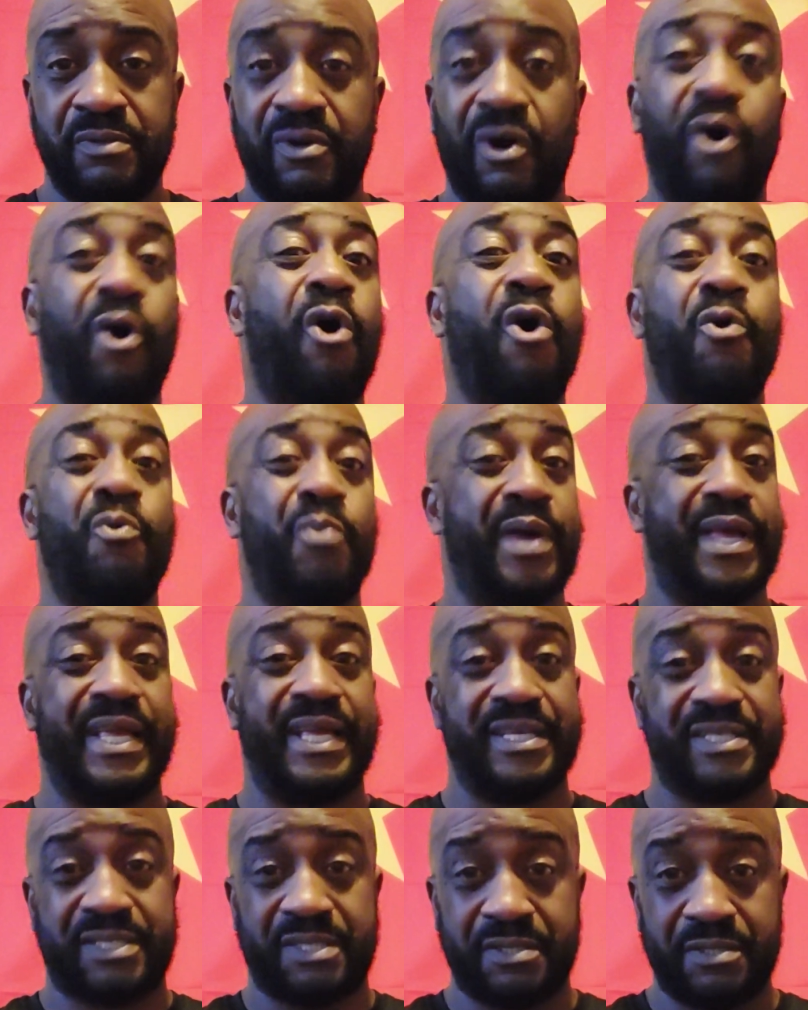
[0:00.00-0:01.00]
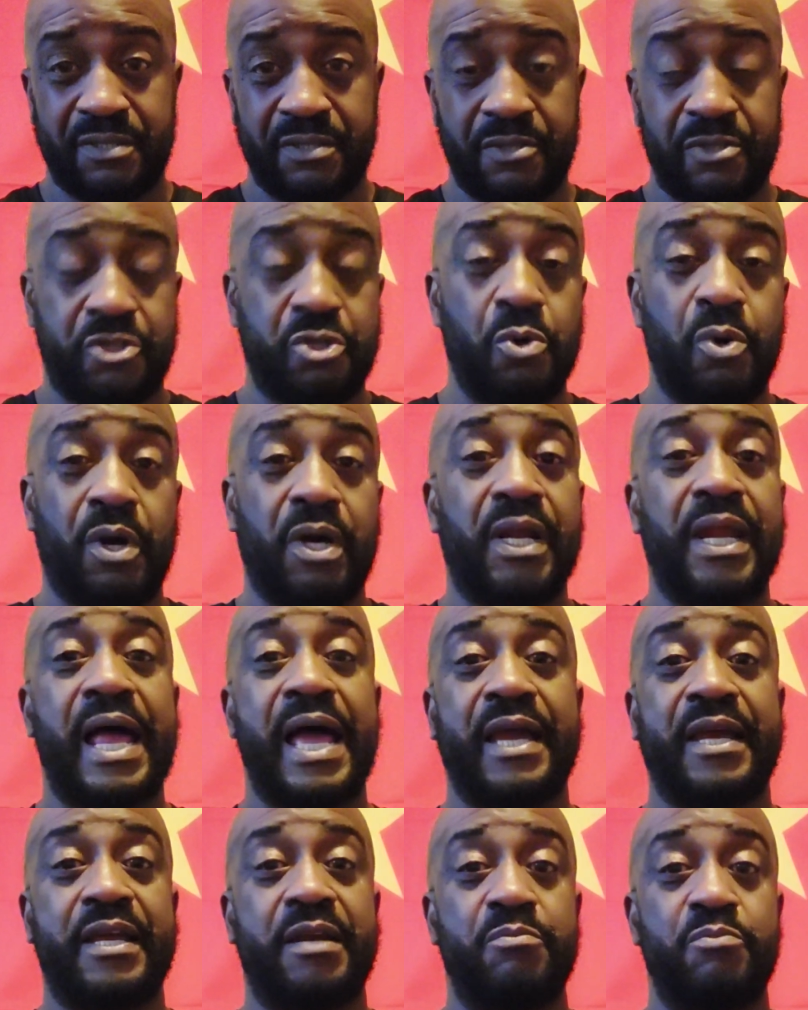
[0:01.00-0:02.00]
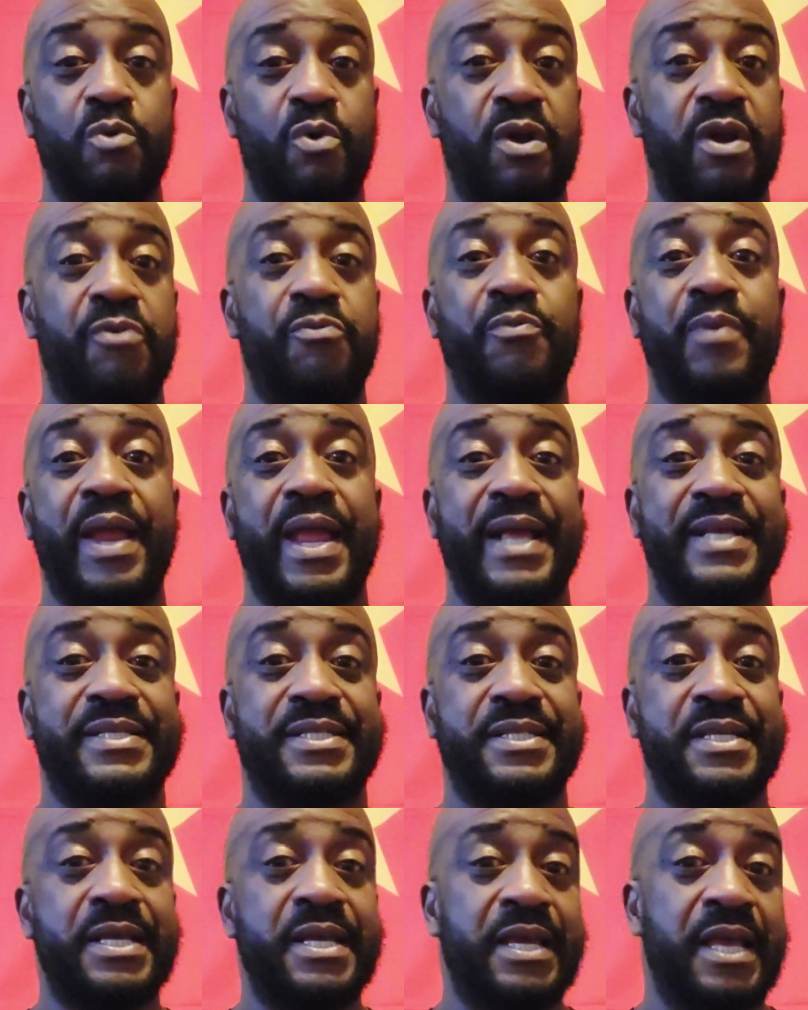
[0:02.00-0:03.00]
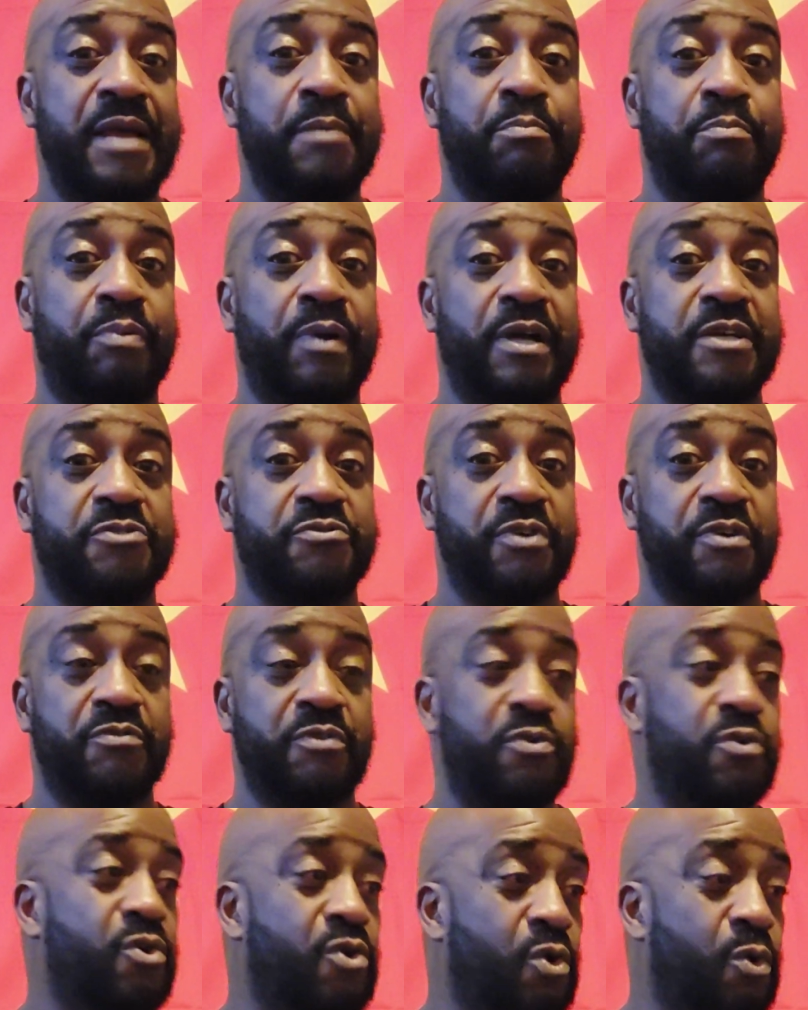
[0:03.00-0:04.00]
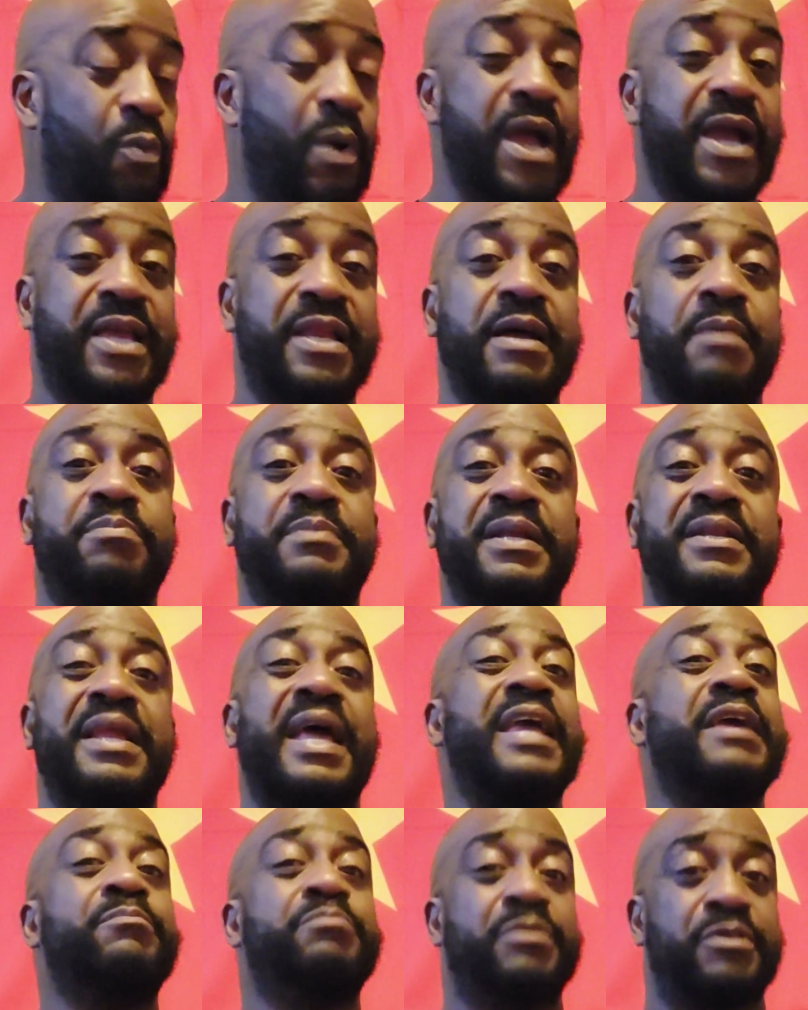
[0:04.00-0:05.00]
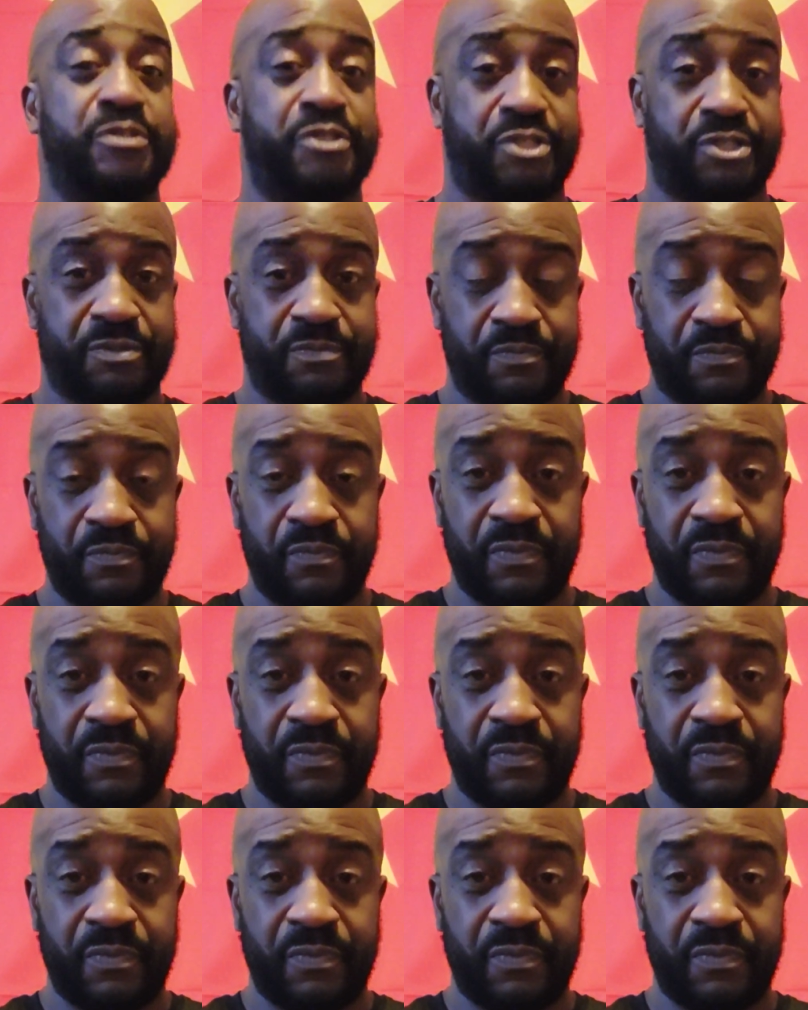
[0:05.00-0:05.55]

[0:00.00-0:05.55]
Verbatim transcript: Always. Two o'clock in the morning rants in Bronx River, waking up the neighbors.